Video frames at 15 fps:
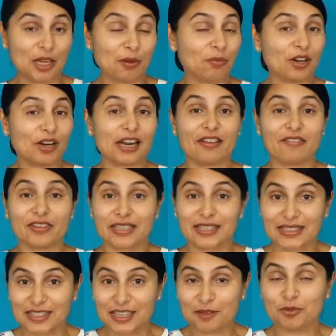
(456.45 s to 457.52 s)
I'm not going to have any
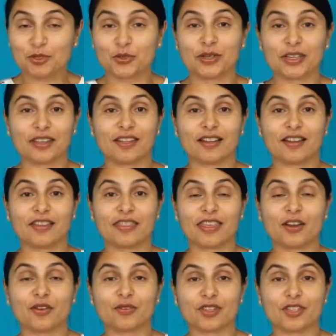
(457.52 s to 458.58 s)
zips or anything like
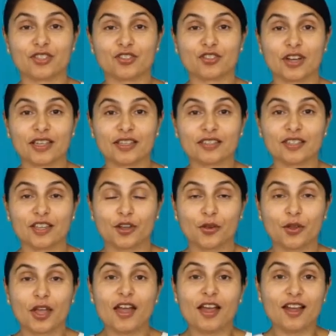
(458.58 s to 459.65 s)
that on this dress, so
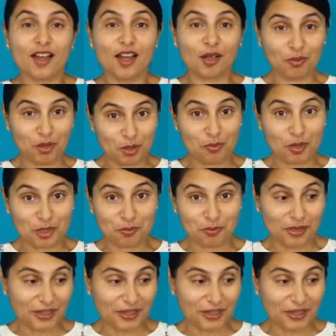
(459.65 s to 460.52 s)
I'm going to measure my